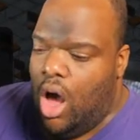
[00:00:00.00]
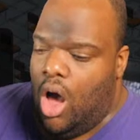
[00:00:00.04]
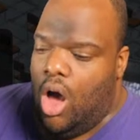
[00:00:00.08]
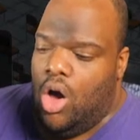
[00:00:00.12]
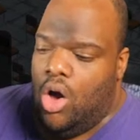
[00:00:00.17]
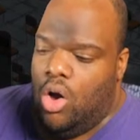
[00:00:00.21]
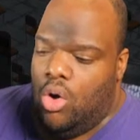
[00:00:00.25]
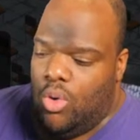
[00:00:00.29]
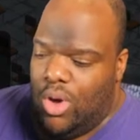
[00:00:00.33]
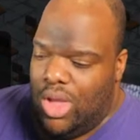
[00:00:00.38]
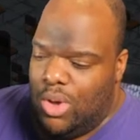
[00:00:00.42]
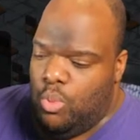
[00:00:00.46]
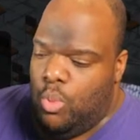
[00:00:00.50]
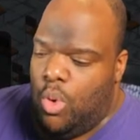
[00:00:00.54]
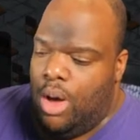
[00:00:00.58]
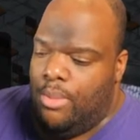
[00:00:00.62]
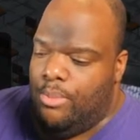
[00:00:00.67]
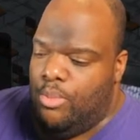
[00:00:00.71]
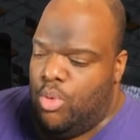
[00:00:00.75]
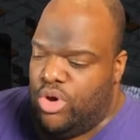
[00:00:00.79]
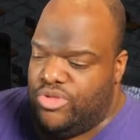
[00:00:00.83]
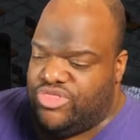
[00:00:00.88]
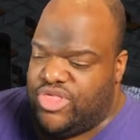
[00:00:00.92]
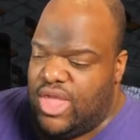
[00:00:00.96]
Oh, and
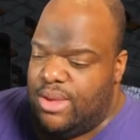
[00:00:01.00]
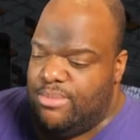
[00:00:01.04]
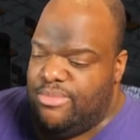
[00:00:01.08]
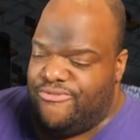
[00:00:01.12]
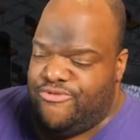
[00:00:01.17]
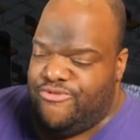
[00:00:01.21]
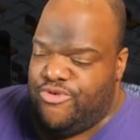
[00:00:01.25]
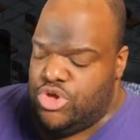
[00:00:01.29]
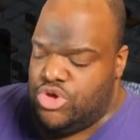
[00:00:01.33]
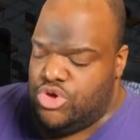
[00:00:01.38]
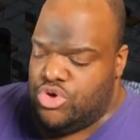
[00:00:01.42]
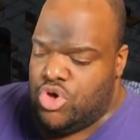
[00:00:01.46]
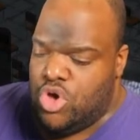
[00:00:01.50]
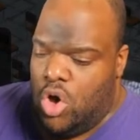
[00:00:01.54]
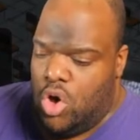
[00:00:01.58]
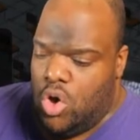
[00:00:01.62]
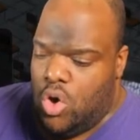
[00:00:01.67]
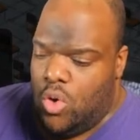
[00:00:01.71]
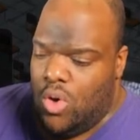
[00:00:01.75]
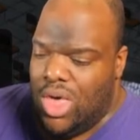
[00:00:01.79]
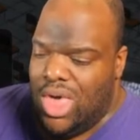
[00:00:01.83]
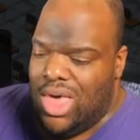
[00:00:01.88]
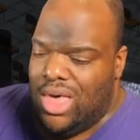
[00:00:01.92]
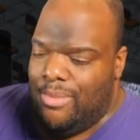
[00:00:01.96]
one more thing before you
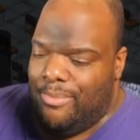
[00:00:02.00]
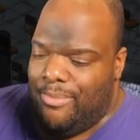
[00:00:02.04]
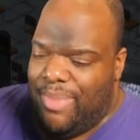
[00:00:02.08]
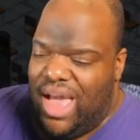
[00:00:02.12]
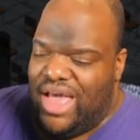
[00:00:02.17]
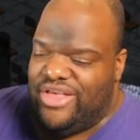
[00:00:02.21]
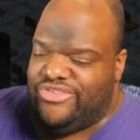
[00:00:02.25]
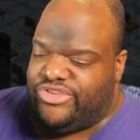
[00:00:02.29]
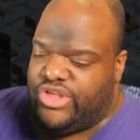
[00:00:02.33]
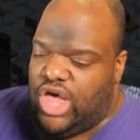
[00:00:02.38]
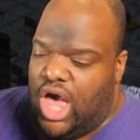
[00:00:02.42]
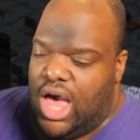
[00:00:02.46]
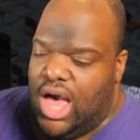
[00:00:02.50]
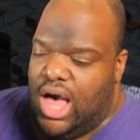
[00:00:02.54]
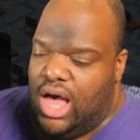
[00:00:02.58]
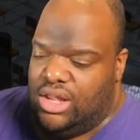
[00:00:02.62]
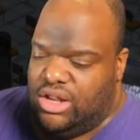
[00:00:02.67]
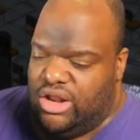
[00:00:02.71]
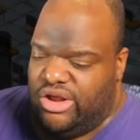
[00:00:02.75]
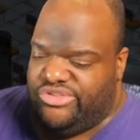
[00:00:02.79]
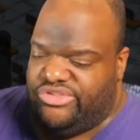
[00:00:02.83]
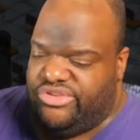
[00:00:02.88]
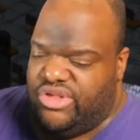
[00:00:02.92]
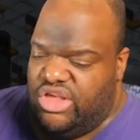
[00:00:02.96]
go.
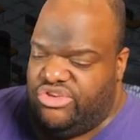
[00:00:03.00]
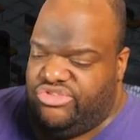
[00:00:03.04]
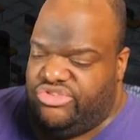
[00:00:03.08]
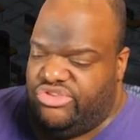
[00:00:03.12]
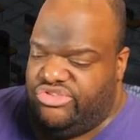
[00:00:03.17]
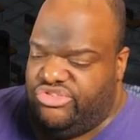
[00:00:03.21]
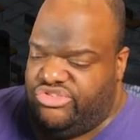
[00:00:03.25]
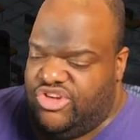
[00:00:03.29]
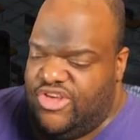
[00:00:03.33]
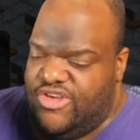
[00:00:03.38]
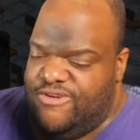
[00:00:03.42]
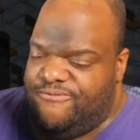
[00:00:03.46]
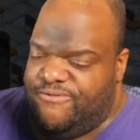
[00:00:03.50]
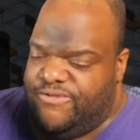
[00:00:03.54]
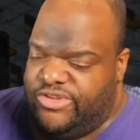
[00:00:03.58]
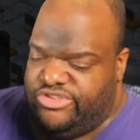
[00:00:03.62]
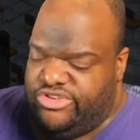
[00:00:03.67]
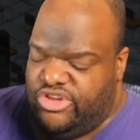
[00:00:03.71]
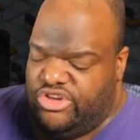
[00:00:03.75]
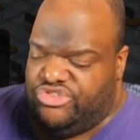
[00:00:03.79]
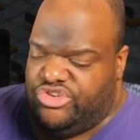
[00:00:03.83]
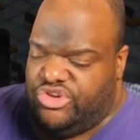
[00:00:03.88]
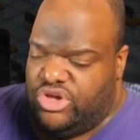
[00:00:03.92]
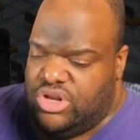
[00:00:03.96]
Pascal, our station's chief
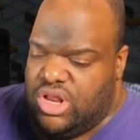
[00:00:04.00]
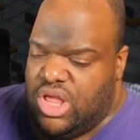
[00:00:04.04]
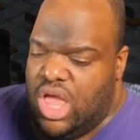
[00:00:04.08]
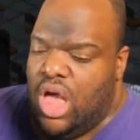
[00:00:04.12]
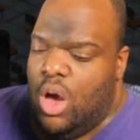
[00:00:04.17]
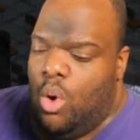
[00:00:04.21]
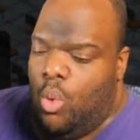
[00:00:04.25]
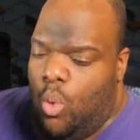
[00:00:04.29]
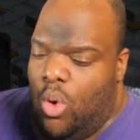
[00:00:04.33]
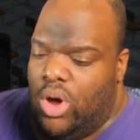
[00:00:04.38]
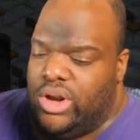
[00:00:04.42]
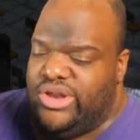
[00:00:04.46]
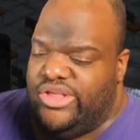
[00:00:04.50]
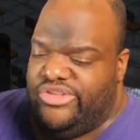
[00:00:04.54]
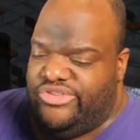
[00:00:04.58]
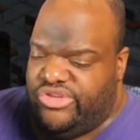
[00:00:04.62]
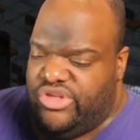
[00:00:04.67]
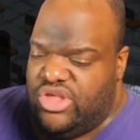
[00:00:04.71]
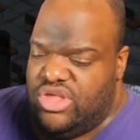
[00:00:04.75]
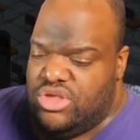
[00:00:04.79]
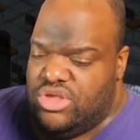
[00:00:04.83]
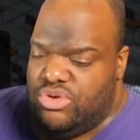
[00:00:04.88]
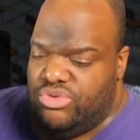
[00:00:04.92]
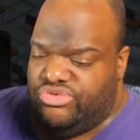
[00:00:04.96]
physician, wanted
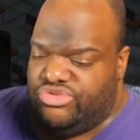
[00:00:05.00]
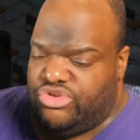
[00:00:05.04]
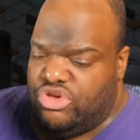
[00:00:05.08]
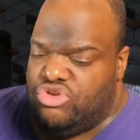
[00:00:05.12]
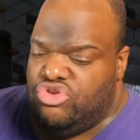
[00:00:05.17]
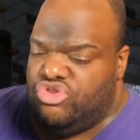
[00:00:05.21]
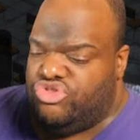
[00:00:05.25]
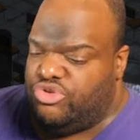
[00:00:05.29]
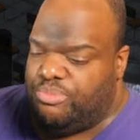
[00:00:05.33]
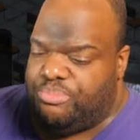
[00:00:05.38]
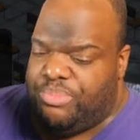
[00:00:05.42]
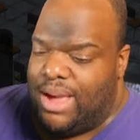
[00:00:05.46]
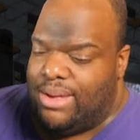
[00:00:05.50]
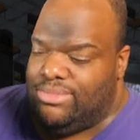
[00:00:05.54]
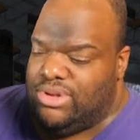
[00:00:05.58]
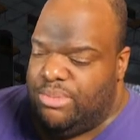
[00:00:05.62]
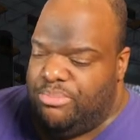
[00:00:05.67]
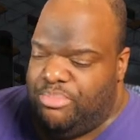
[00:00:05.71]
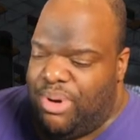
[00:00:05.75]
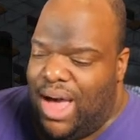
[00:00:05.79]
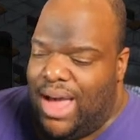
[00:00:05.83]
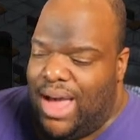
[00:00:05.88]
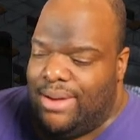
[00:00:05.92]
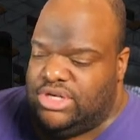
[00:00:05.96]
to see you, so you should
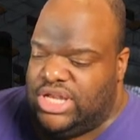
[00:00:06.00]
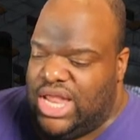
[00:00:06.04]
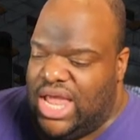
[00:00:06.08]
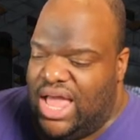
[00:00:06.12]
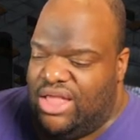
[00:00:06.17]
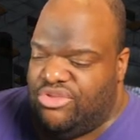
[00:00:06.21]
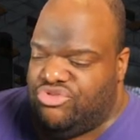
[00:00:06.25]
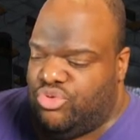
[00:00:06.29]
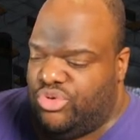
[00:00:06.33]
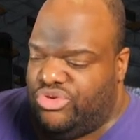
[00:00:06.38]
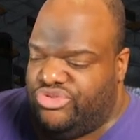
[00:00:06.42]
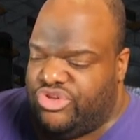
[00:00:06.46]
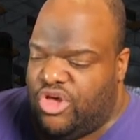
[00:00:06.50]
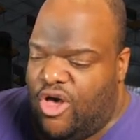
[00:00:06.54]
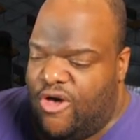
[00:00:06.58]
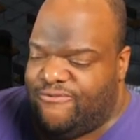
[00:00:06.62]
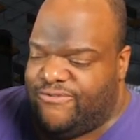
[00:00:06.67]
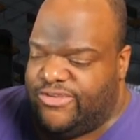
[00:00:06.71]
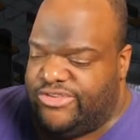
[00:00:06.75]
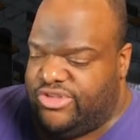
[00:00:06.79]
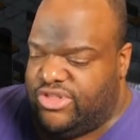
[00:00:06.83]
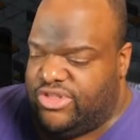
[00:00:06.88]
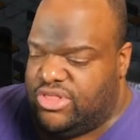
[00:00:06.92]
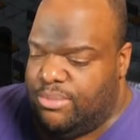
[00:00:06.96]
probably pop down to his
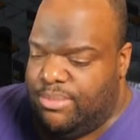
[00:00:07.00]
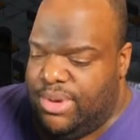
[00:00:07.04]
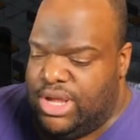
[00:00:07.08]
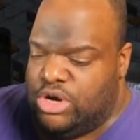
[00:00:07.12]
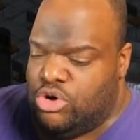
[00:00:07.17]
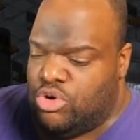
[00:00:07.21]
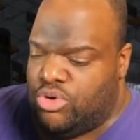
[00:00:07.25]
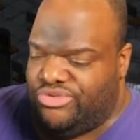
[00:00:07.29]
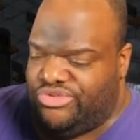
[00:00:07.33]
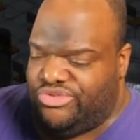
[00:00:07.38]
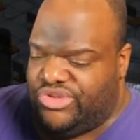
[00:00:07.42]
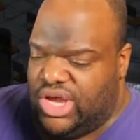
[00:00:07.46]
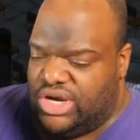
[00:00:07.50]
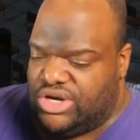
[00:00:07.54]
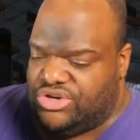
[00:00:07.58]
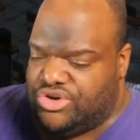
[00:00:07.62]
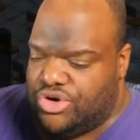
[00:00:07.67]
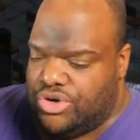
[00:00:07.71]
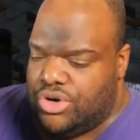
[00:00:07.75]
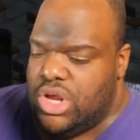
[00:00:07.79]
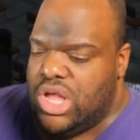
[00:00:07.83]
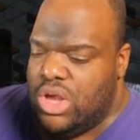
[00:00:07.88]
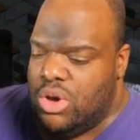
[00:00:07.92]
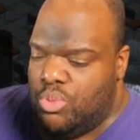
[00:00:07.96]
office in the medical
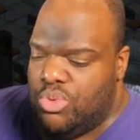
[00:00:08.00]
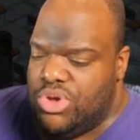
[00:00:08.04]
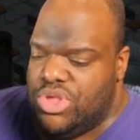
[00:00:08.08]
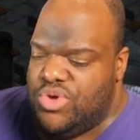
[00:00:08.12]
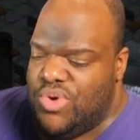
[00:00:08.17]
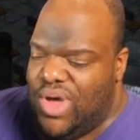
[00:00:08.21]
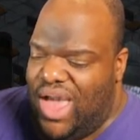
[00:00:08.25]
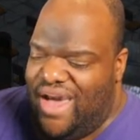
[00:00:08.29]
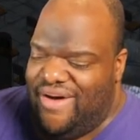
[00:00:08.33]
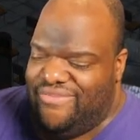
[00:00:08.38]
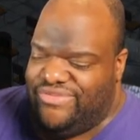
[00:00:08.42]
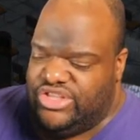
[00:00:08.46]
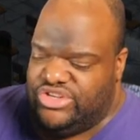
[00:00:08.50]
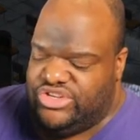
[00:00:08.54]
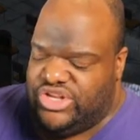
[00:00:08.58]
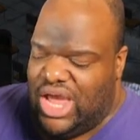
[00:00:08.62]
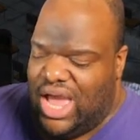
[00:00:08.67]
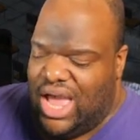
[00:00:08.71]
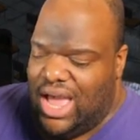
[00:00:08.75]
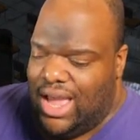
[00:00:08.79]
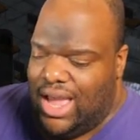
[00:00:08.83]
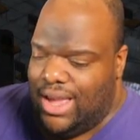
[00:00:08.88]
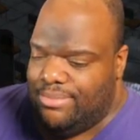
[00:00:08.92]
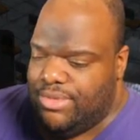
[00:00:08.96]
sector when you have the
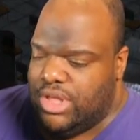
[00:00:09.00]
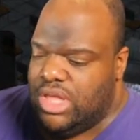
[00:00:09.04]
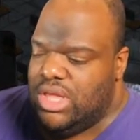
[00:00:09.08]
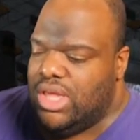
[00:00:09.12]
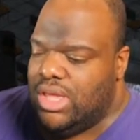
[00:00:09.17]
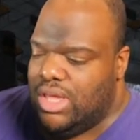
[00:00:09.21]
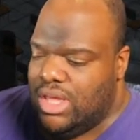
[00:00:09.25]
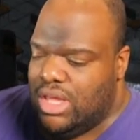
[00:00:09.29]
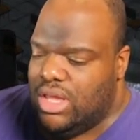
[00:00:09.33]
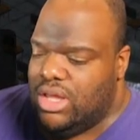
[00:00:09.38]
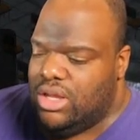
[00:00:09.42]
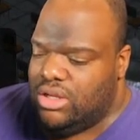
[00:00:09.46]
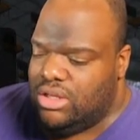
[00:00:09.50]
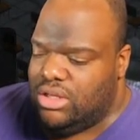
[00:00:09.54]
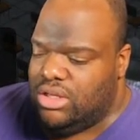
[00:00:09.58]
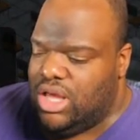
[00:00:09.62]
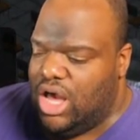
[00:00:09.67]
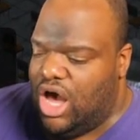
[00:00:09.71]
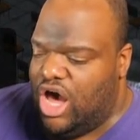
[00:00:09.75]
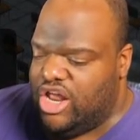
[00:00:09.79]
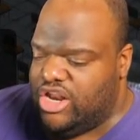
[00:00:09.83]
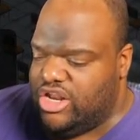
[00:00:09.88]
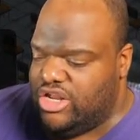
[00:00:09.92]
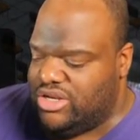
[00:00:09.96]
time.
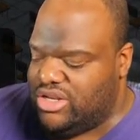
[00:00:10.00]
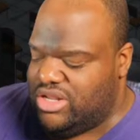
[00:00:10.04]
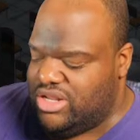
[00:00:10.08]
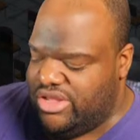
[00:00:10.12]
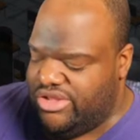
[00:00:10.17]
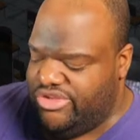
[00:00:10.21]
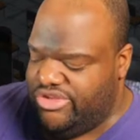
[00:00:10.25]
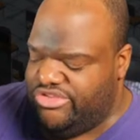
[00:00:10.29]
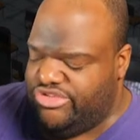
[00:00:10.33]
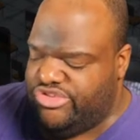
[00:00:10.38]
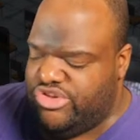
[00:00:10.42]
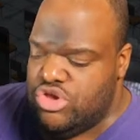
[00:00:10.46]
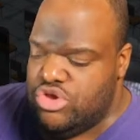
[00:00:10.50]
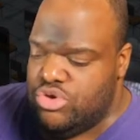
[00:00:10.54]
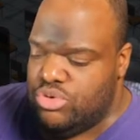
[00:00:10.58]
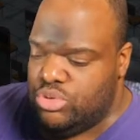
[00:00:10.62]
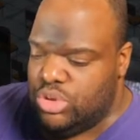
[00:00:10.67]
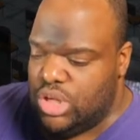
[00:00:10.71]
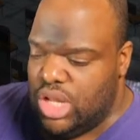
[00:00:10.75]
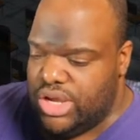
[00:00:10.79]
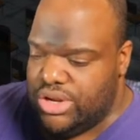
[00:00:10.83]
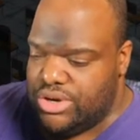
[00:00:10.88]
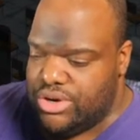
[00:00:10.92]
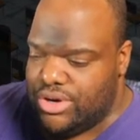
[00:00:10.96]
Got it. See
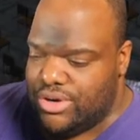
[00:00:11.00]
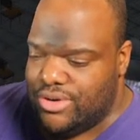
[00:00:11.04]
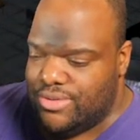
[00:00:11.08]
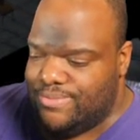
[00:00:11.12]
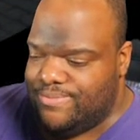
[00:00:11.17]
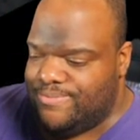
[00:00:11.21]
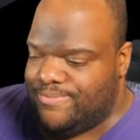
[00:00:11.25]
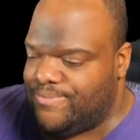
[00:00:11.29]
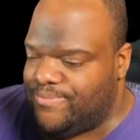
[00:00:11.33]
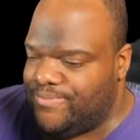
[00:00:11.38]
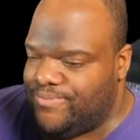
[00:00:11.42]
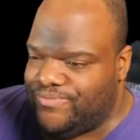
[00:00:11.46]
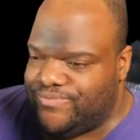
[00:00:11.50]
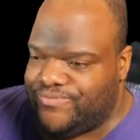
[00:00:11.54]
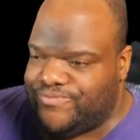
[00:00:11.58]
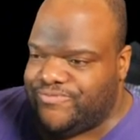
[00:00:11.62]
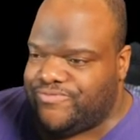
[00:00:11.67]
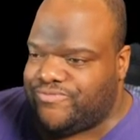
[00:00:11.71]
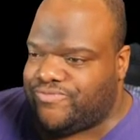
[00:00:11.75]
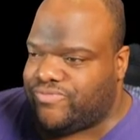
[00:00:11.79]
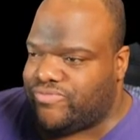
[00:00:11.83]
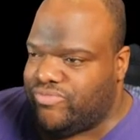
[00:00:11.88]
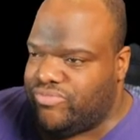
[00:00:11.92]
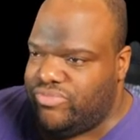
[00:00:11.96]
you
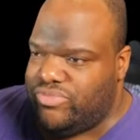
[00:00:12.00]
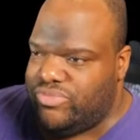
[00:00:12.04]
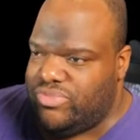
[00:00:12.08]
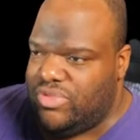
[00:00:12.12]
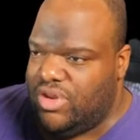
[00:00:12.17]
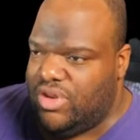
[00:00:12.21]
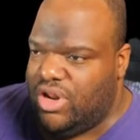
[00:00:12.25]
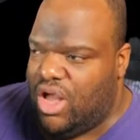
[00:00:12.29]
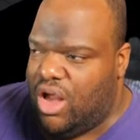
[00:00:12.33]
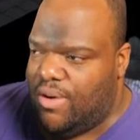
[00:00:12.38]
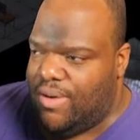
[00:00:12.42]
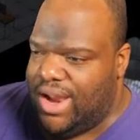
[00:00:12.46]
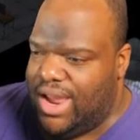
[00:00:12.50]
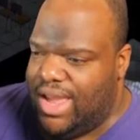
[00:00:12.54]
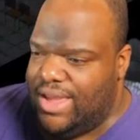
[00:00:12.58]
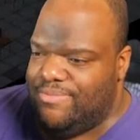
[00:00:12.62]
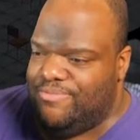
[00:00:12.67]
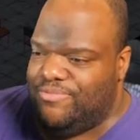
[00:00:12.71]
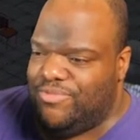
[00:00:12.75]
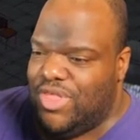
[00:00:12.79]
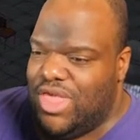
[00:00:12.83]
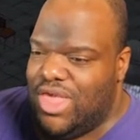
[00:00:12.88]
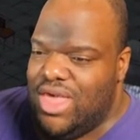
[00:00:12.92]
later. All right.